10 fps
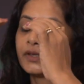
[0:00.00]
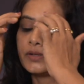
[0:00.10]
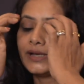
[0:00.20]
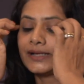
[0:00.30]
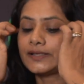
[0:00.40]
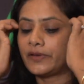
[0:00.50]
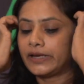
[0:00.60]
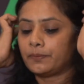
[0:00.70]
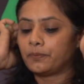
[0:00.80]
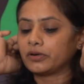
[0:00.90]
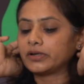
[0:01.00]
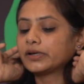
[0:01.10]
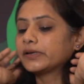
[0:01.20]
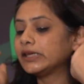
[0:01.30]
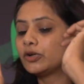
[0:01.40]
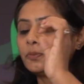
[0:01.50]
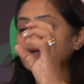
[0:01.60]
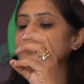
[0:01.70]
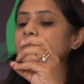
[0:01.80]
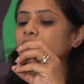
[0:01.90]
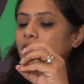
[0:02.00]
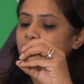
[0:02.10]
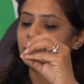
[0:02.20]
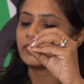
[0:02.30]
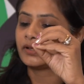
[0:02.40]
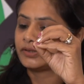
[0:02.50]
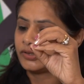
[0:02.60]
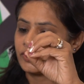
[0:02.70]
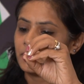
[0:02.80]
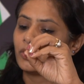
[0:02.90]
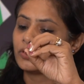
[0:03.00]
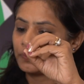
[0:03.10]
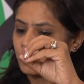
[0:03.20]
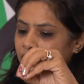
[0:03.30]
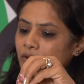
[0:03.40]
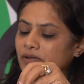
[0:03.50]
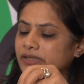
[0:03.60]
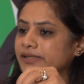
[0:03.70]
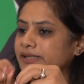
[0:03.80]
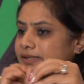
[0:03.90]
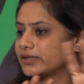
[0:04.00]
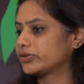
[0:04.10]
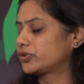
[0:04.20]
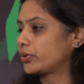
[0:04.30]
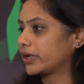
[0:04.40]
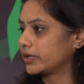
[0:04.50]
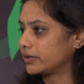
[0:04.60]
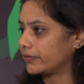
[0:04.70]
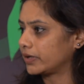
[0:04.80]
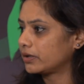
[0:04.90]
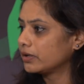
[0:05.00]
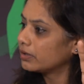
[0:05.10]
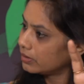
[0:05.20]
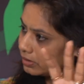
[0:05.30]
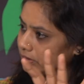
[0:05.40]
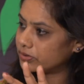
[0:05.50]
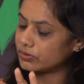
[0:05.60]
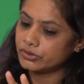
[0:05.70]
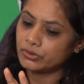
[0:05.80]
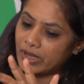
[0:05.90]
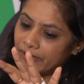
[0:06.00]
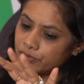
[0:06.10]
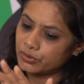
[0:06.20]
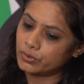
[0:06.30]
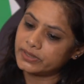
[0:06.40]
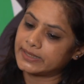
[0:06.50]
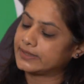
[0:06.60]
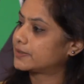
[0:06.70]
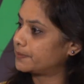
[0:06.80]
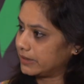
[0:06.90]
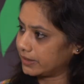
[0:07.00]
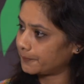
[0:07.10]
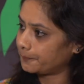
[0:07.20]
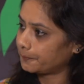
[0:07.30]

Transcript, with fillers: So that is very important. Eco bricks is not just about putting all these things and just throwing it away. Okay. So you have to do it sensibly.